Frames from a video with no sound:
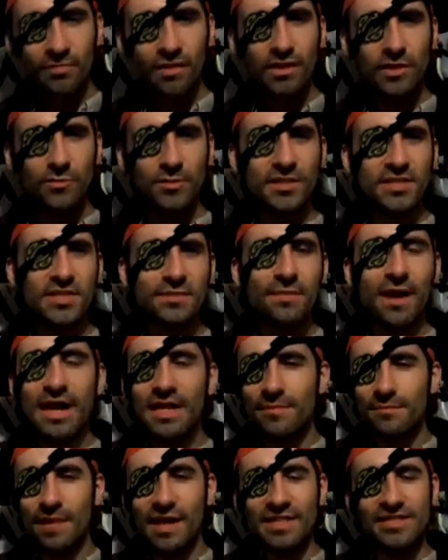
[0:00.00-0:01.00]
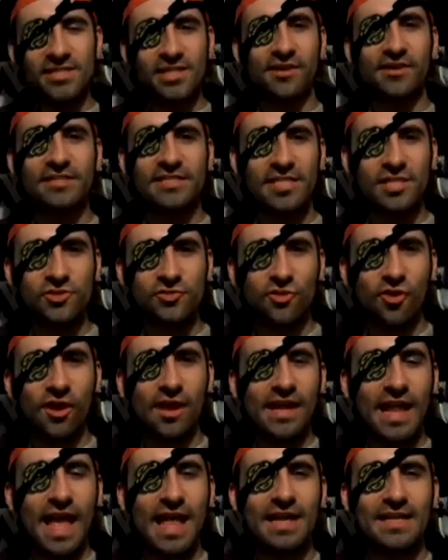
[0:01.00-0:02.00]
To which the monster is
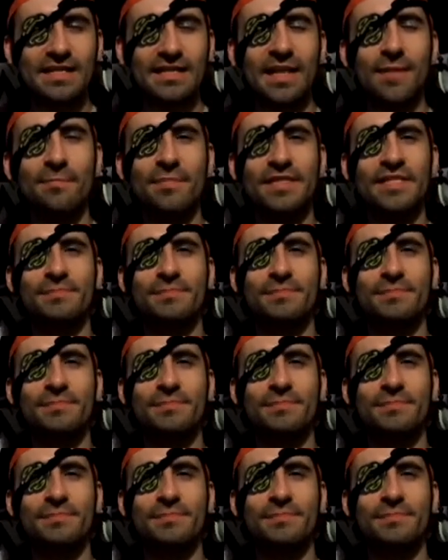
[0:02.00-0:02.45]
destroyed and Lumpy